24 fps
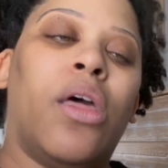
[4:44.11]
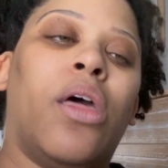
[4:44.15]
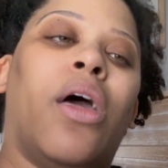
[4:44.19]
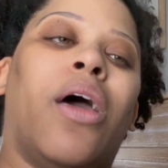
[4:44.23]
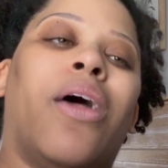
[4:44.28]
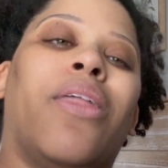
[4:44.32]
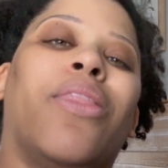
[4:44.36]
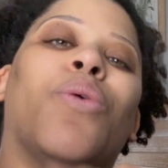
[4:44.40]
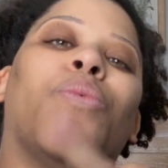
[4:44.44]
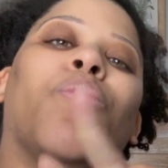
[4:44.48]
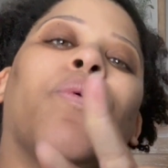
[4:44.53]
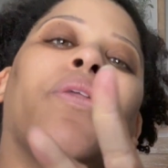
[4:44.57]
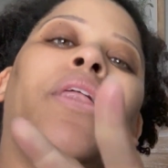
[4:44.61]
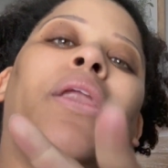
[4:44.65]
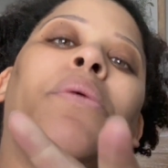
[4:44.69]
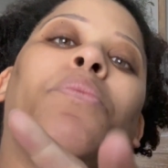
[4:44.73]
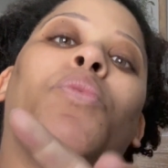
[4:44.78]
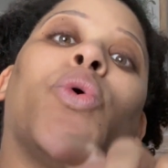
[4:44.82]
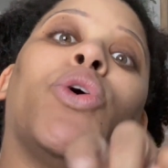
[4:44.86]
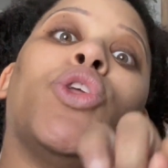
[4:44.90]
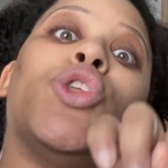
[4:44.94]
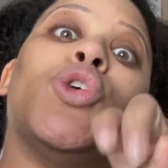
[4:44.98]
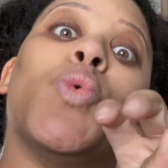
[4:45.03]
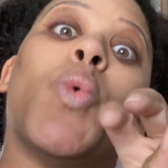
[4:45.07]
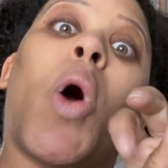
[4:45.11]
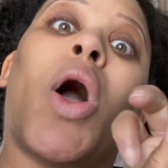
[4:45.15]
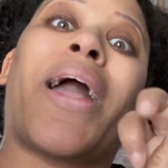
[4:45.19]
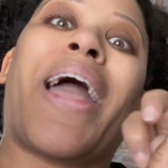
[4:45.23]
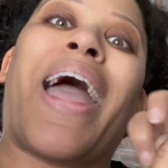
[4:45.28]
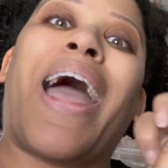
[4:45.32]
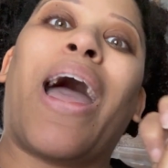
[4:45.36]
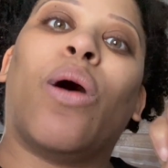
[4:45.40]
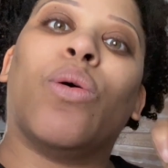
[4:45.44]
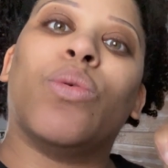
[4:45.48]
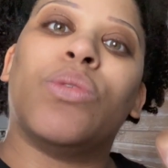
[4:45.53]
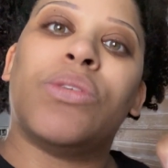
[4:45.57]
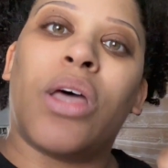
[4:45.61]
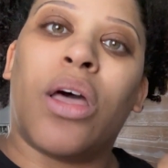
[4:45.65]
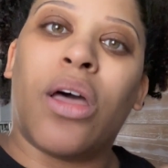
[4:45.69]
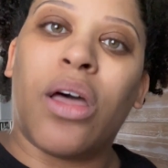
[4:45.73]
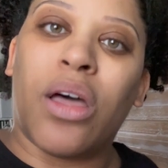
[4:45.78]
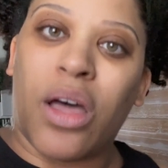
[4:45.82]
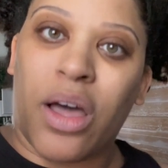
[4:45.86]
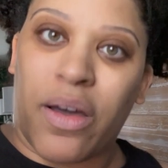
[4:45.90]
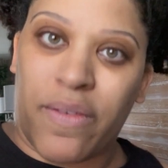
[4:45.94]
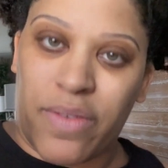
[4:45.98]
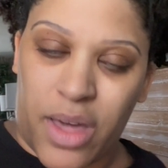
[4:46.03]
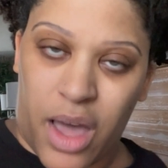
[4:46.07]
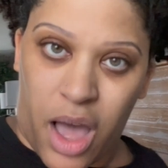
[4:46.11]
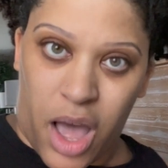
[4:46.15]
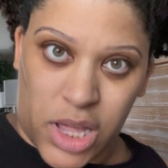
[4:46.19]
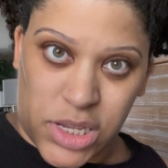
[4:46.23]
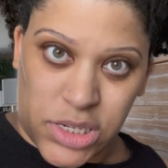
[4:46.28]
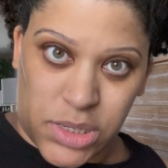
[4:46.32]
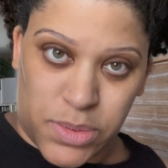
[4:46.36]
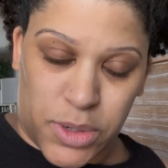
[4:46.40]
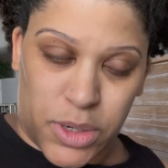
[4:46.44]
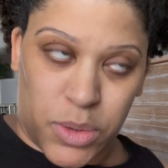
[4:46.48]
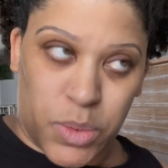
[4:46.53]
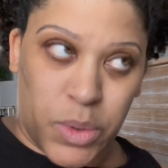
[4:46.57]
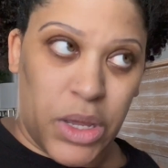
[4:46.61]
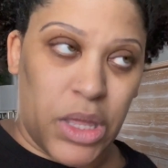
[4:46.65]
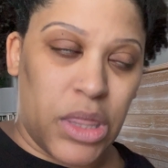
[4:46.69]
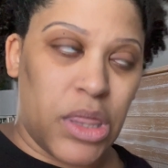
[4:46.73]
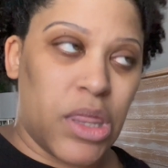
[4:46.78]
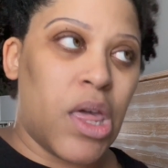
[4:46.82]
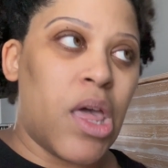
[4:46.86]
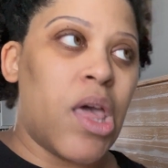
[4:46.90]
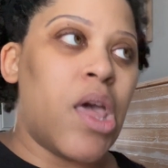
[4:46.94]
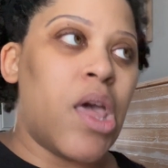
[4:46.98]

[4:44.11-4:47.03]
and the one that I'm going to walk out of the hospital with.